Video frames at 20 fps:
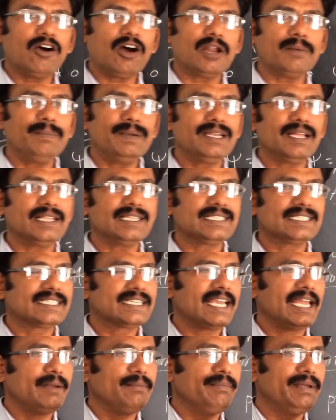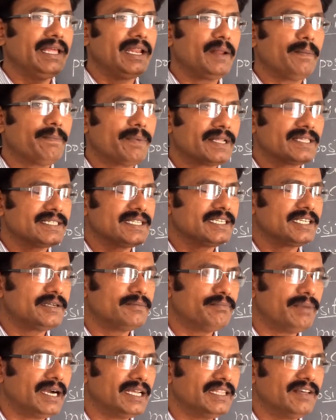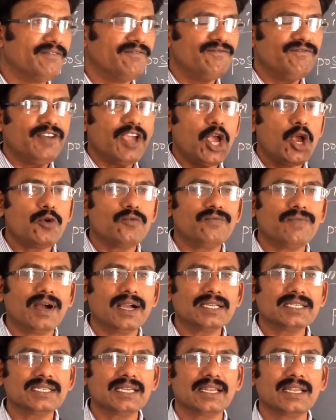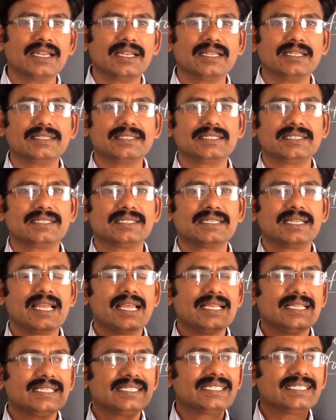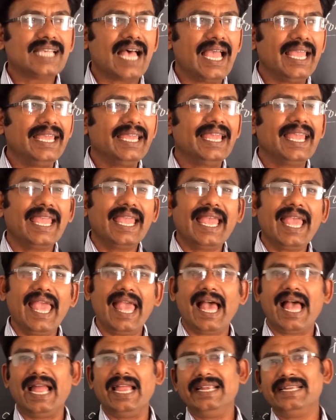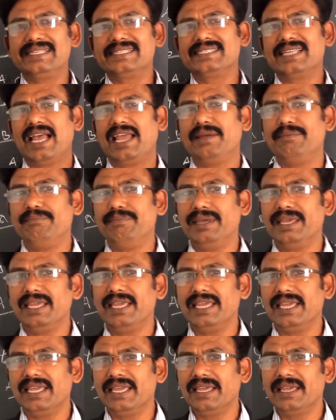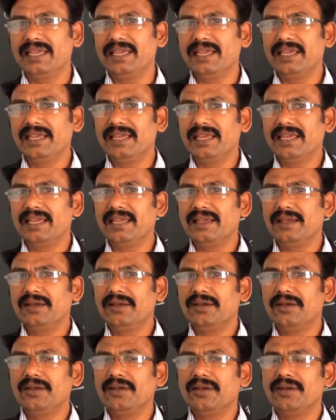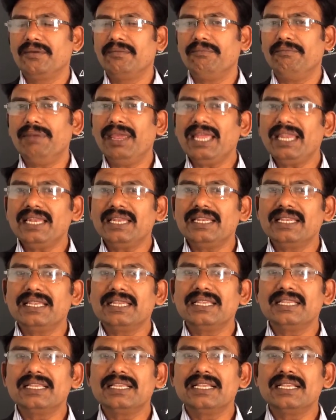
orbitals can be represented by the wave functions psi A and psi B. Mean